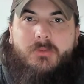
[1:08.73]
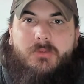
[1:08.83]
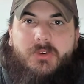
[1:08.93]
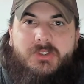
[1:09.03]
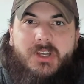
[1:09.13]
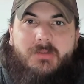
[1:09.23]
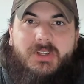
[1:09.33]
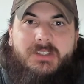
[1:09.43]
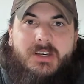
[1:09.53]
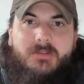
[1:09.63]
First up,
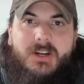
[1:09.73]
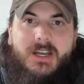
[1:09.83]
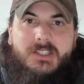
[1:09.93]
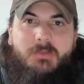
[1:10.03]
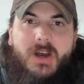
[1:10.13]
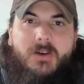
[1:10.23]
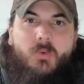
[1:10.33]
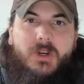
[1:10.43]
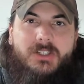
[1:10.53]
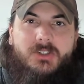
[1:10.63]
let's cover how to
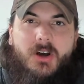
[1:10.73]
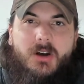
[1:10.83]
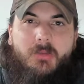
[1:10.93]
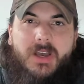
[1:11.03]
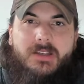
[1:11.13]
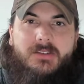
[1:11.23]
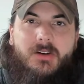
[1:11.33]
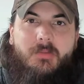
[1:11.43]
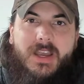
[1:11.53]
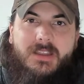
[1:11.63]
spot which dog beds
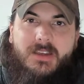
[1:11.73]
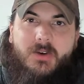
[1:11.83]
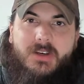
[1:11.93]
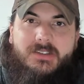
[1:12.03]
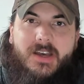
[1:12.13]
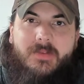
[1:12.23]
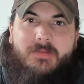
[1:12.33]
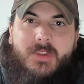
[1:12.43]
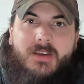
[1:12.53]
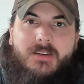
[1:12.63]
are made in the USA.
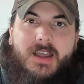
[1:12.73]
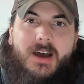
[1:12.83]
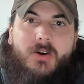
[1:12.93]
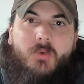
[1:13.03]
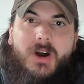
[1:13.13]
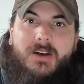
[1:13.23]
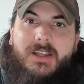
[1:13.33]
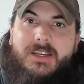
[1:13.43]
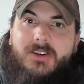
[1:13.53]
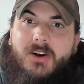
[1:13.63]
Now, while
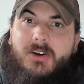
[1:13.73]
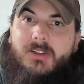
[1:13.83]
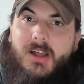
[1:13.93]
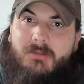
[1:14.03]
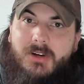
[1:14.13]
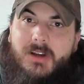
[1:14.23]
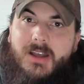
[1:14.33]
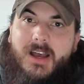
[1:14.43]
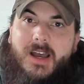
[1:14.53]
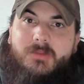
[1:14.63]
a dog lover,
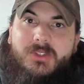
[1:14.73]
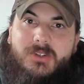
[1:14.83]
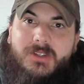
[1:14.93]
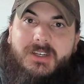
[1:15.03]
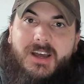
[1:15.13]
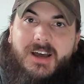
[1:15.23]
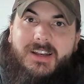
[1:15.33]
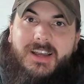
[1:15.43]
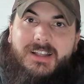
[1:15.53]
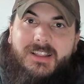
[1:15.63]
I am certainly
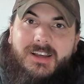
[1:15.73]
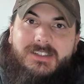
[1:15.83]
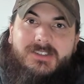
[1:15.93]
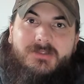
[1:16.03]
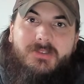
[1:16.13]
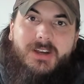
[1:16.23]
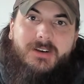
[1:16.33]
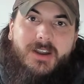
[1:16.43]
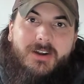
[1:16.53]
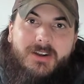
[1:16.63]
not a licensed
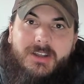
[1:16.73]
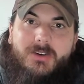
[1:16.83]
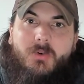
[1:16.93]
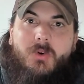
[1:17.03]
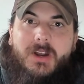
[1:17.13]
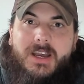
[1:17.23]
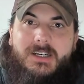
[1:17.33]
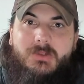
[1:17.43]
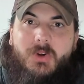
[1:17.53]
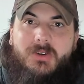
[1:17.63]
veterinarian or
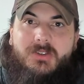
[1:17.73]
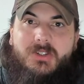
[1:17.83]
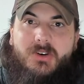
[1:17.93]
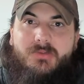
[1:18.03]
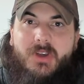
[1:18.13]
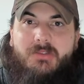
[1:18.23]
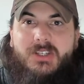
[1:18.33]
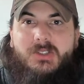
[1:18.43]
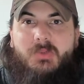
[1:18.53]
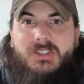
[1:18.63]
expert, so if you have
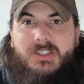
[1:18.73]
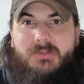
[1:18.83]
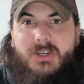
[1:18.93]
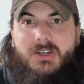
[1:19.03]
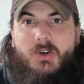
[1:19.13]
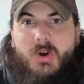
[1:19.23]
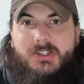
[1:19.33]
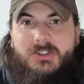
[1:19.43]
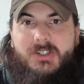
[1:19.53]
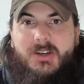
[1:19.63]
a specific
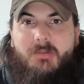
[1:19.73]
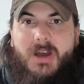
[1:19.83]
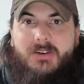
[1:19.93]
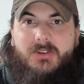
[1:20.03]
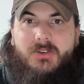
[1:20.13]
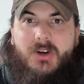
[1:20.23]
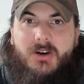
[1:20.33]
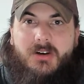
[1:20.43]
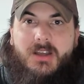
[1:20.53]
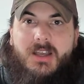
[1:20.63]
question about your
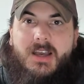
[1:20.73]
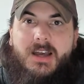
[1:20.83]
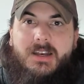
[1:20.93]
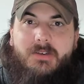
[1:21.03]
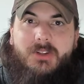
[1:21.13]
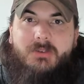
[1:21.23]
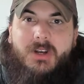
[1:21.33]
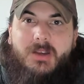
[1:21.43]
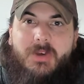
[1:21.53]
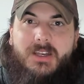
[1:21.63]
dog, I definitely
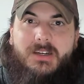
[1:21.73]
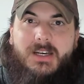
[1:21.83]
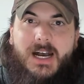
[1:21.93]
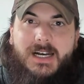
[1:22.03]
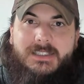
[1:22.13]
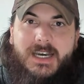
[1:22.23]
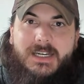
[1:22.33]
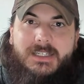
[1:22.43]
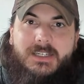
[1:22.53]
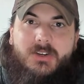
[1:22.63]
recommend
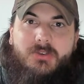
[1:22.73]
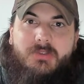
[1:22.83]
contacting your